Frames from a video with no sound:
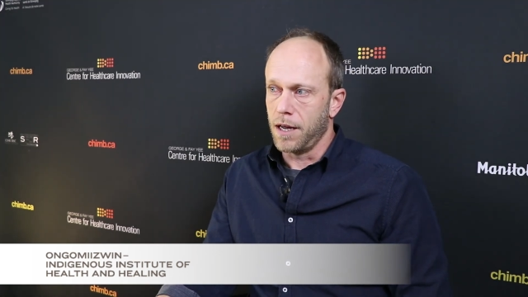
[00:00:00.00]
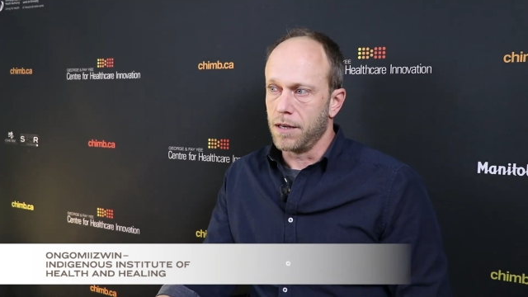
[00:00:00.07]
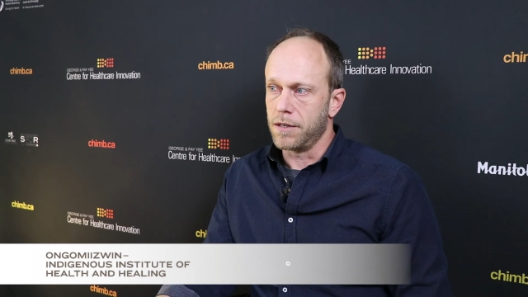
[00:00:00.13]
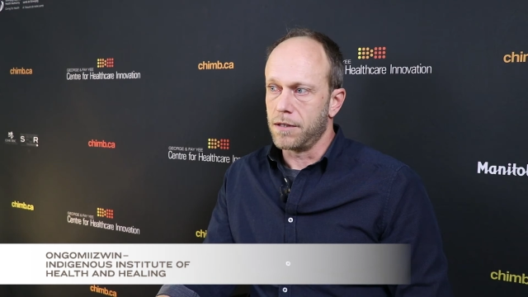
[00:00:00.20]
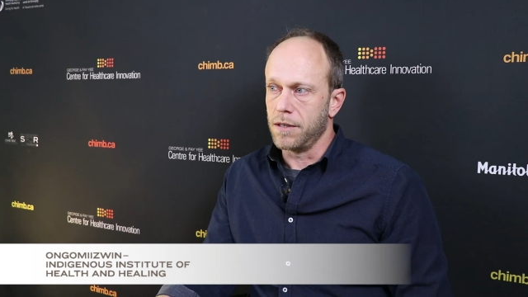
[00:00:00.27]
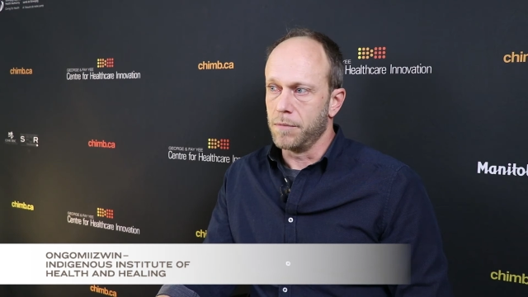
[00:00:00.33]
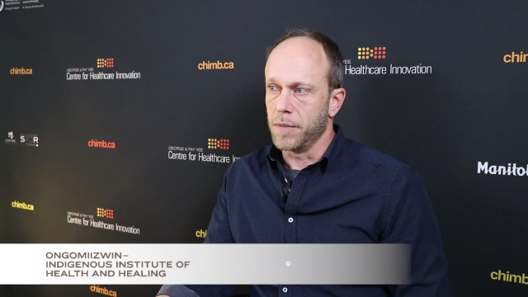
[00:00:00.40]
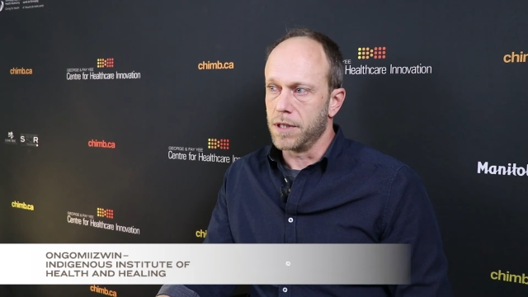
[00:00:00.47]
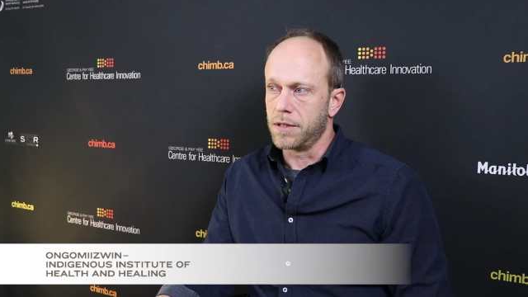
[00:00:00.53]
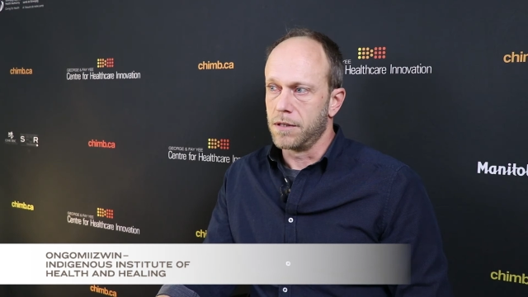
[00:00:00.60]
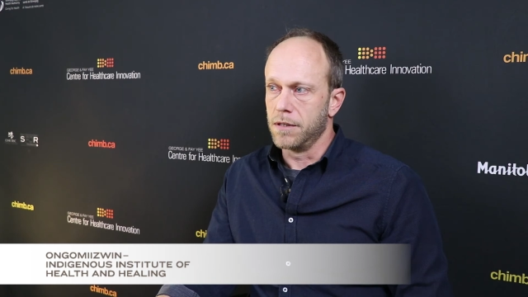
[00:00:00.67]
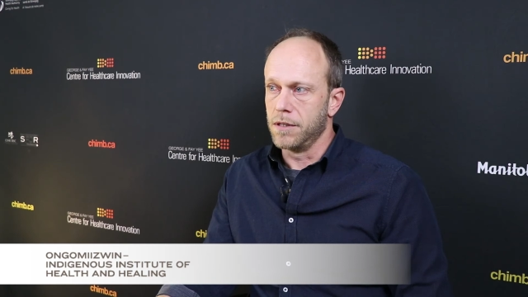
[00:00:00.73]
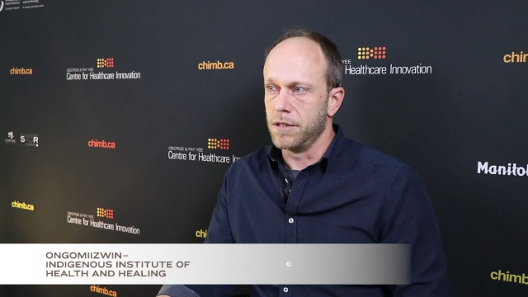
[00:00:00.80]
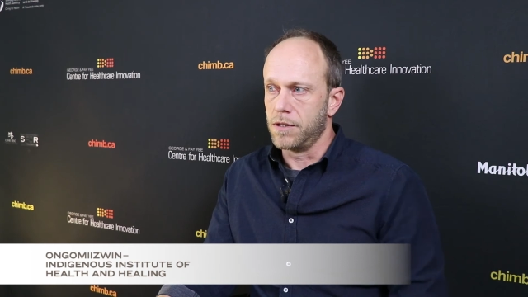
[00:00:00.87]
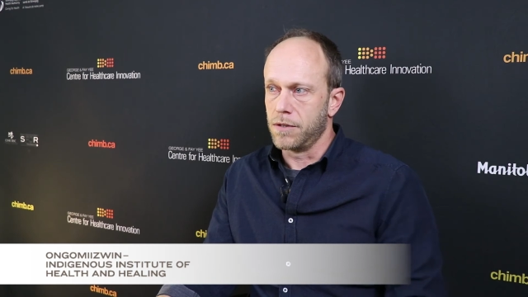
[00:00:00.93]
entity
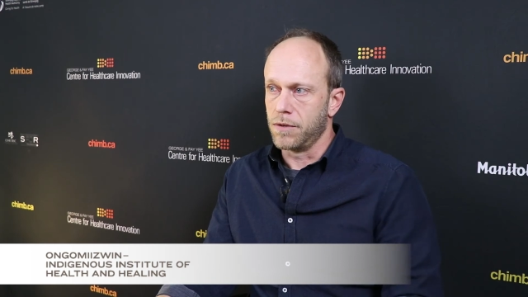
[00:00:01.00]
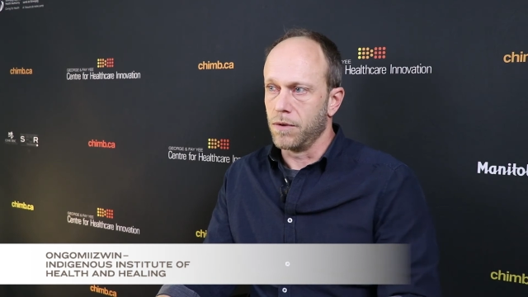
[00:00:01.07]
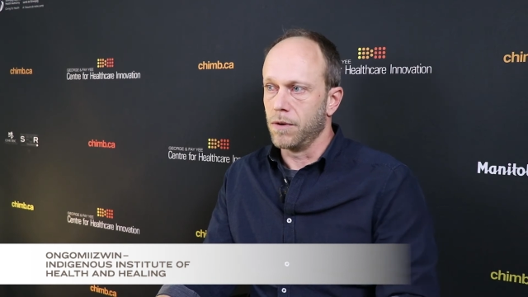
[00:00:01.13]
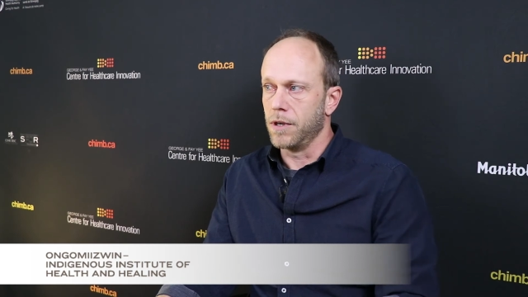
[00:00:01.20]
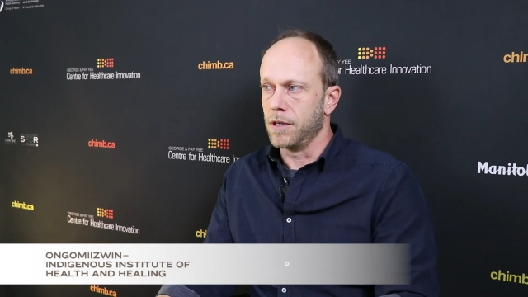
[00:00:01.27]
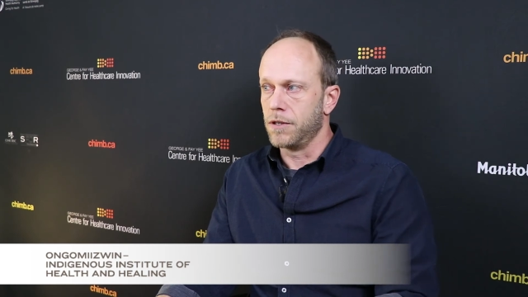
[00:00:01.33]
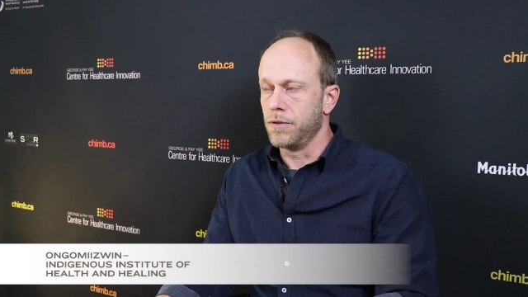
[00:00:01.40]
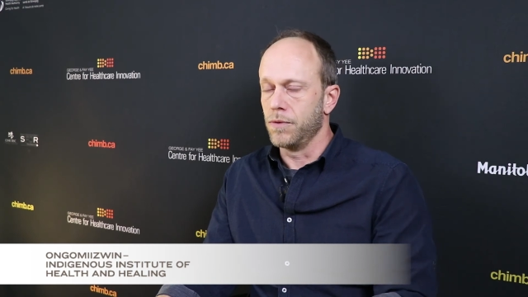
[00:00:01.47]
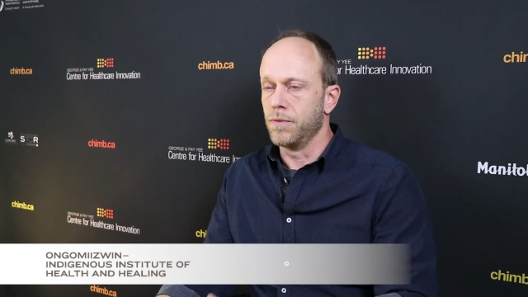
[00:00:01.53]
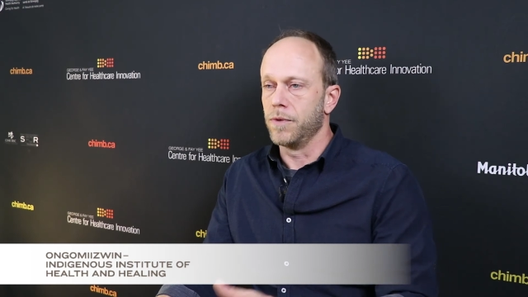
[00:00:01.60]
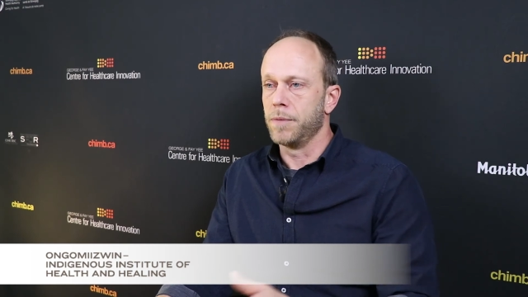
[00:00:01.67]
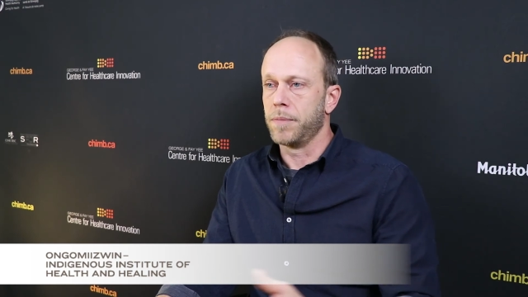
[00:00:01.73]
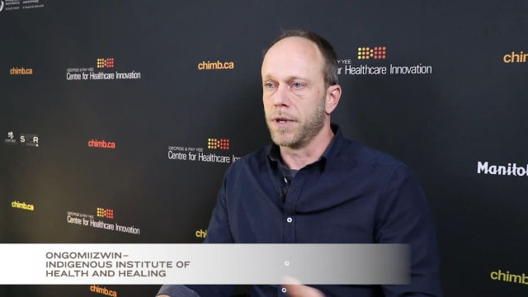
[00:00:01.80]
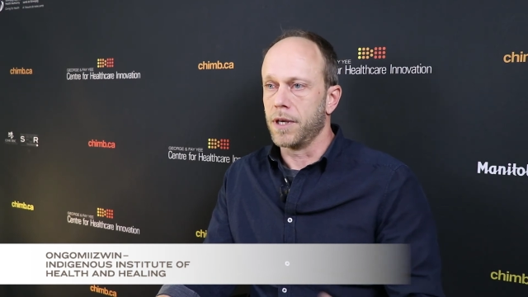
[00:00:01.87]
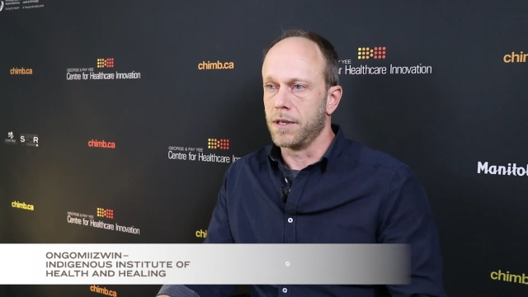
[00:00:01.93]
must destroy to
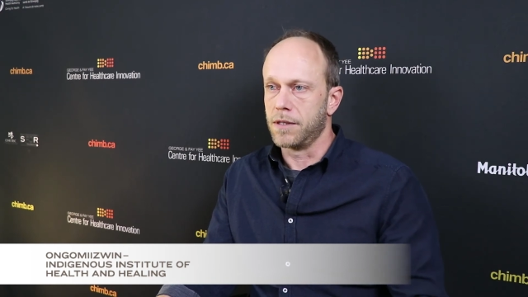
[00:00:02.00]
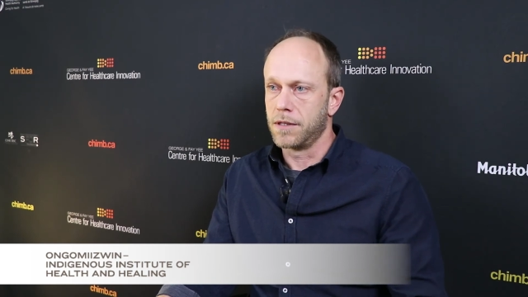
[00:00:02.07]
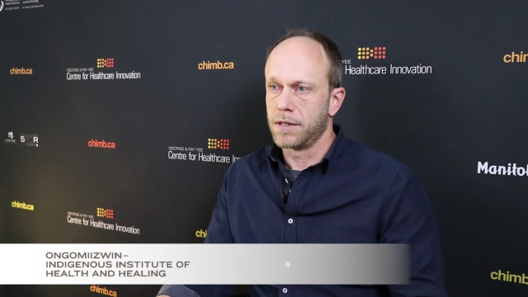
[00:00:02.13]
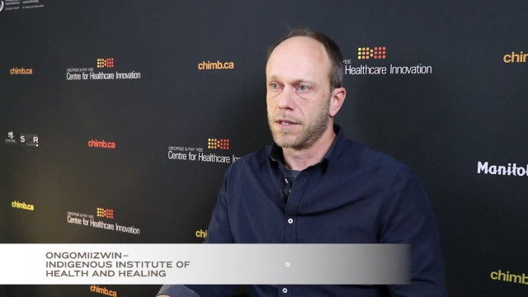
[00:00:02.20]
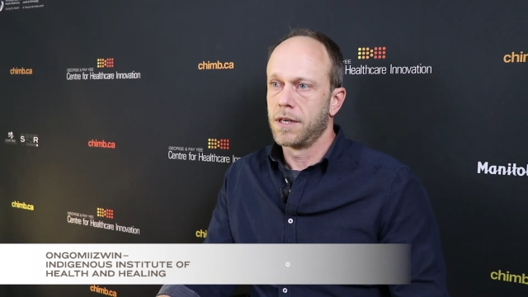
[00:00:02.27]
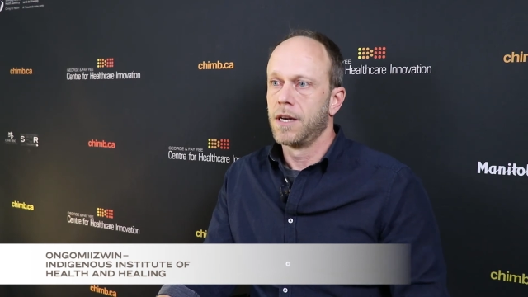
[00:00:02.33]
replace.